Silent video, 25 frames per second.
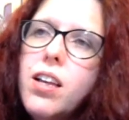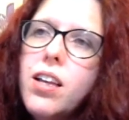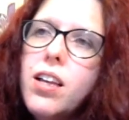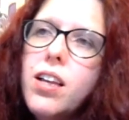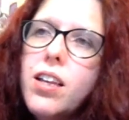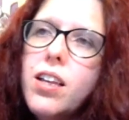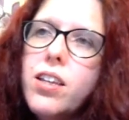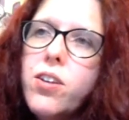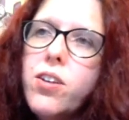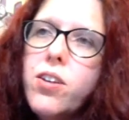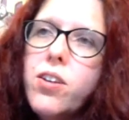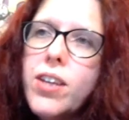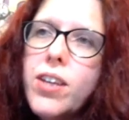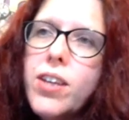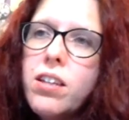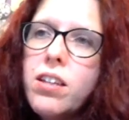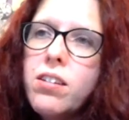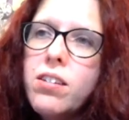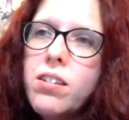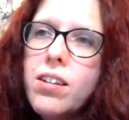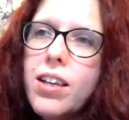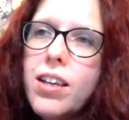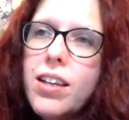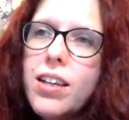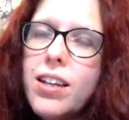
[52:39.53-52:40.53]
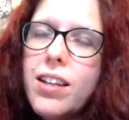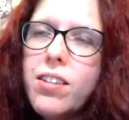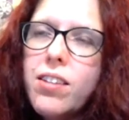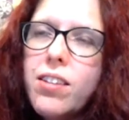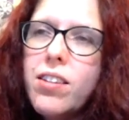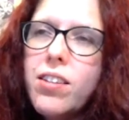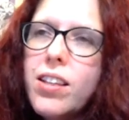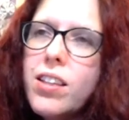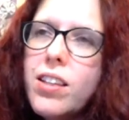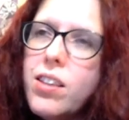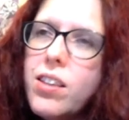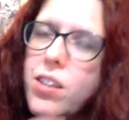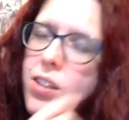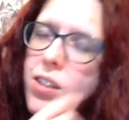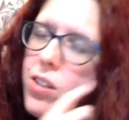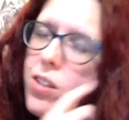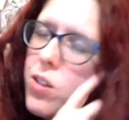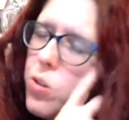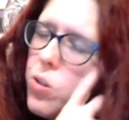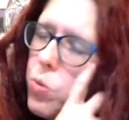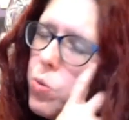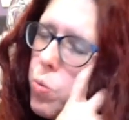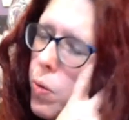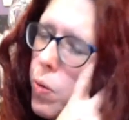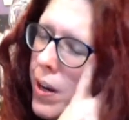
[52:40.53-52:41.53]
you can, I think the
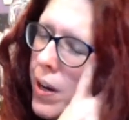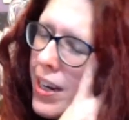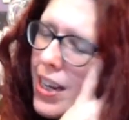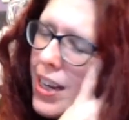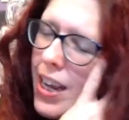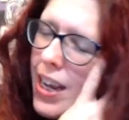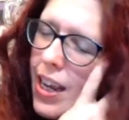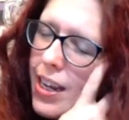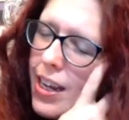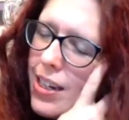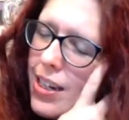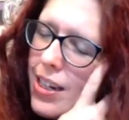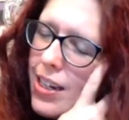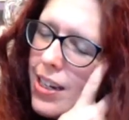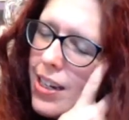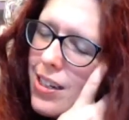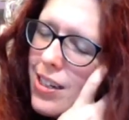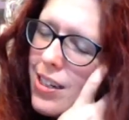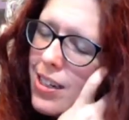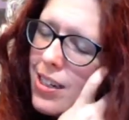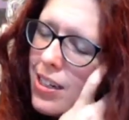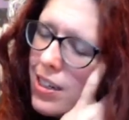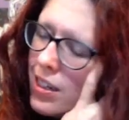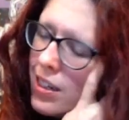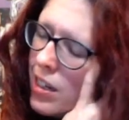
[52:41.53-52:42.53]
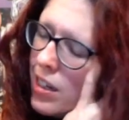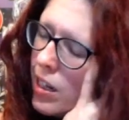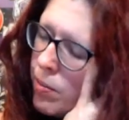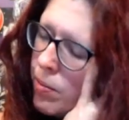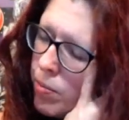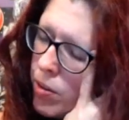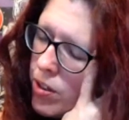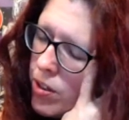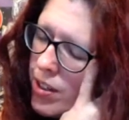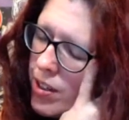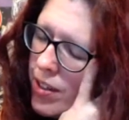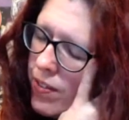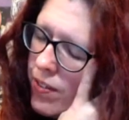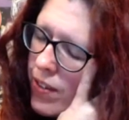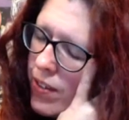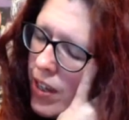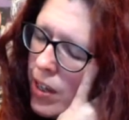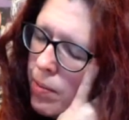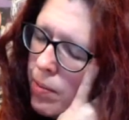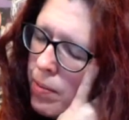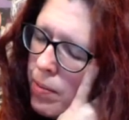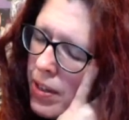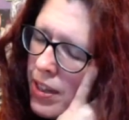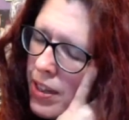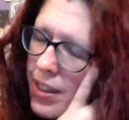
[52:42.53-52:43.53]
2018 numbers have
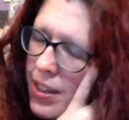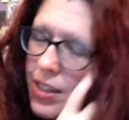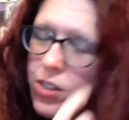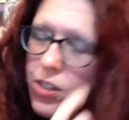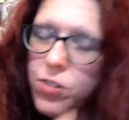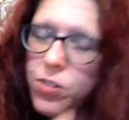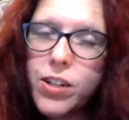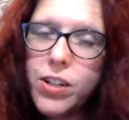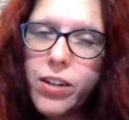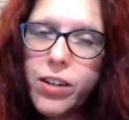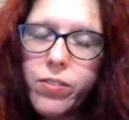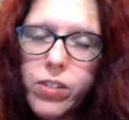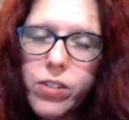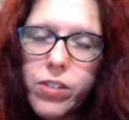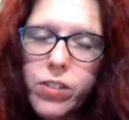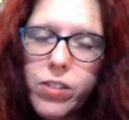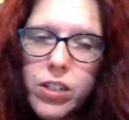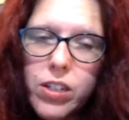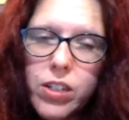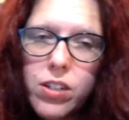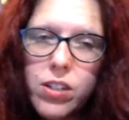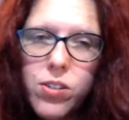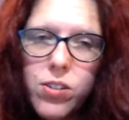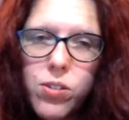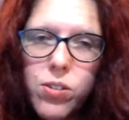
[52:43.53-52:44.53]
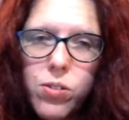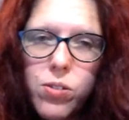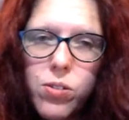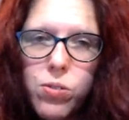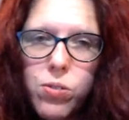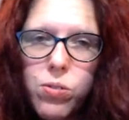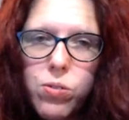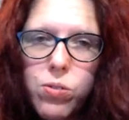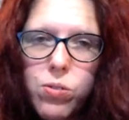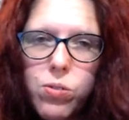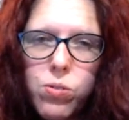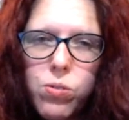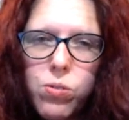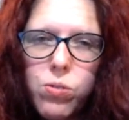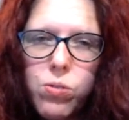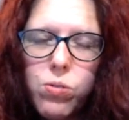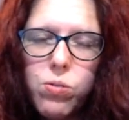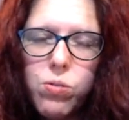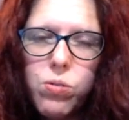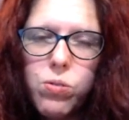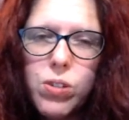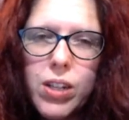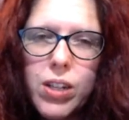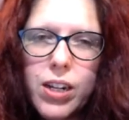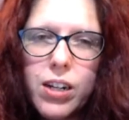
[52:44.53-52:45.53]
come in. They do it every 2
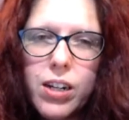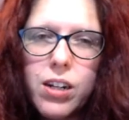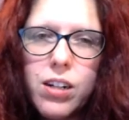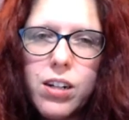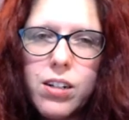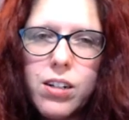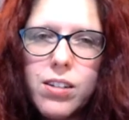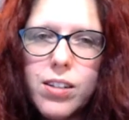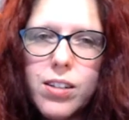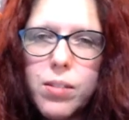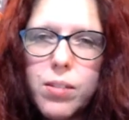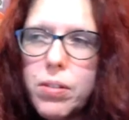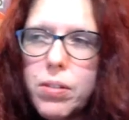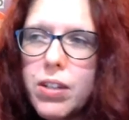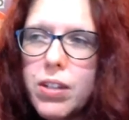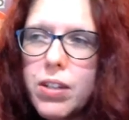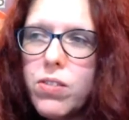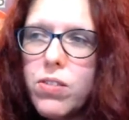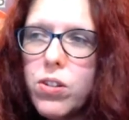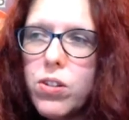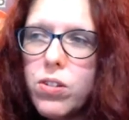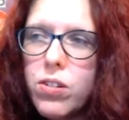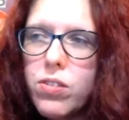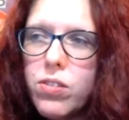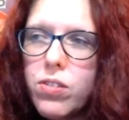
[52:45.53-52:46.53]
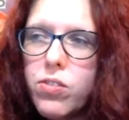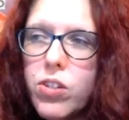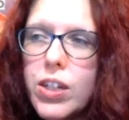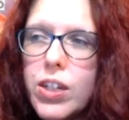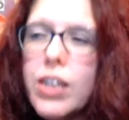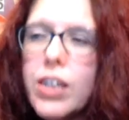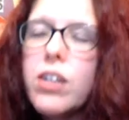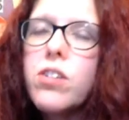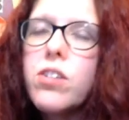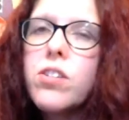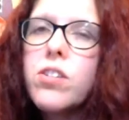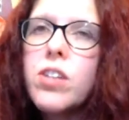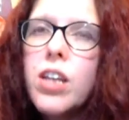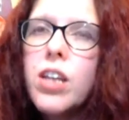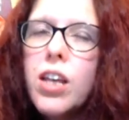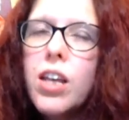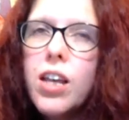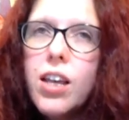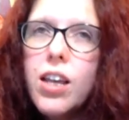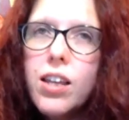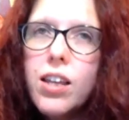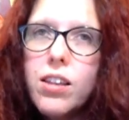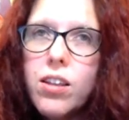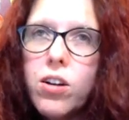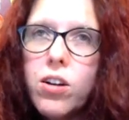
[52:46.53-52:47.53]
years, I believe, 2 to 3 years.
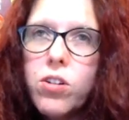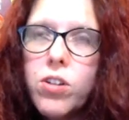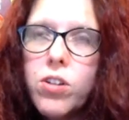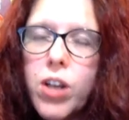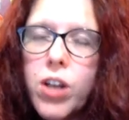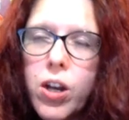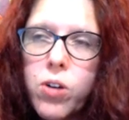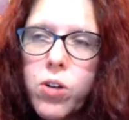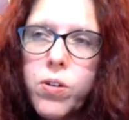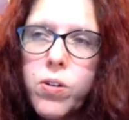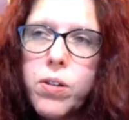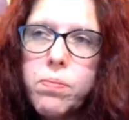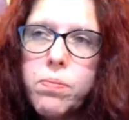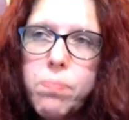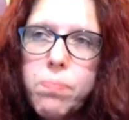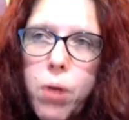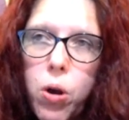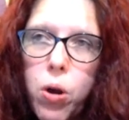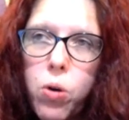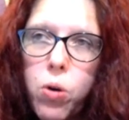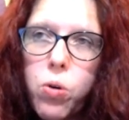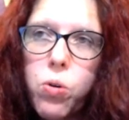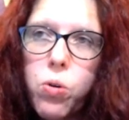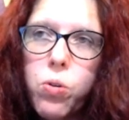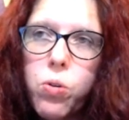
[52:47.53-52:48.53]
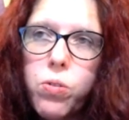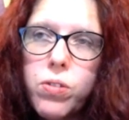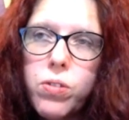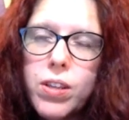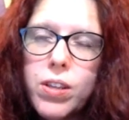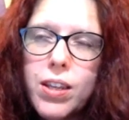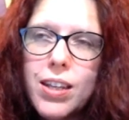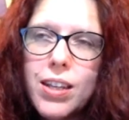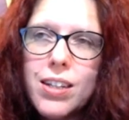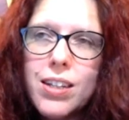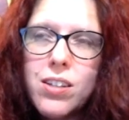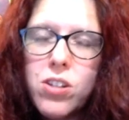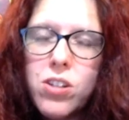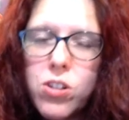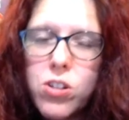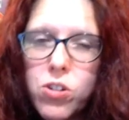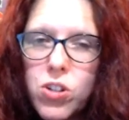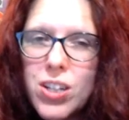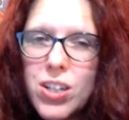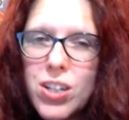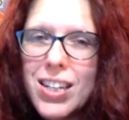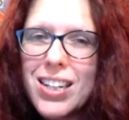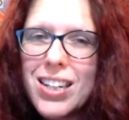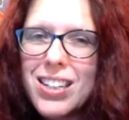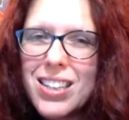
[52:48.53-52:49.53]
They'll go and poll it's
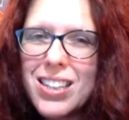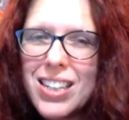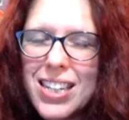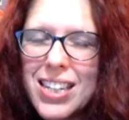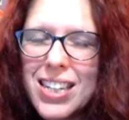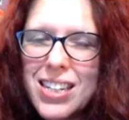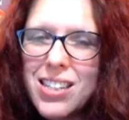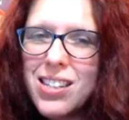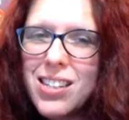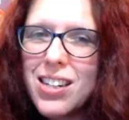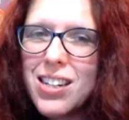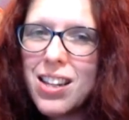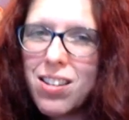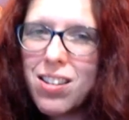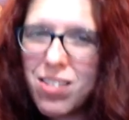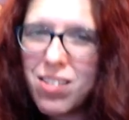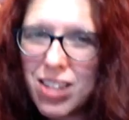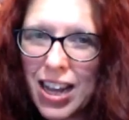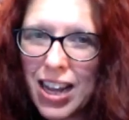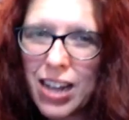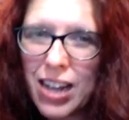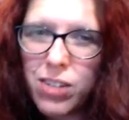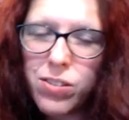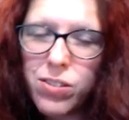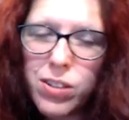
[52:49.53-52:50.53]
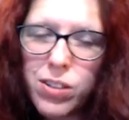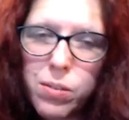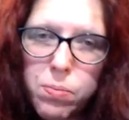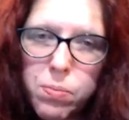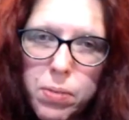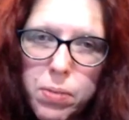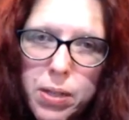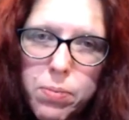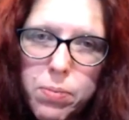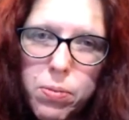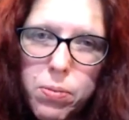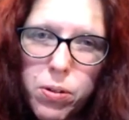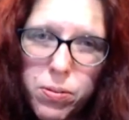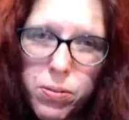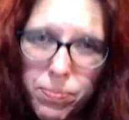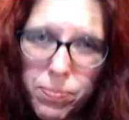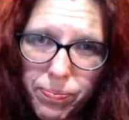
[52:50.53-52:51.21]
usually at least 1,000 people.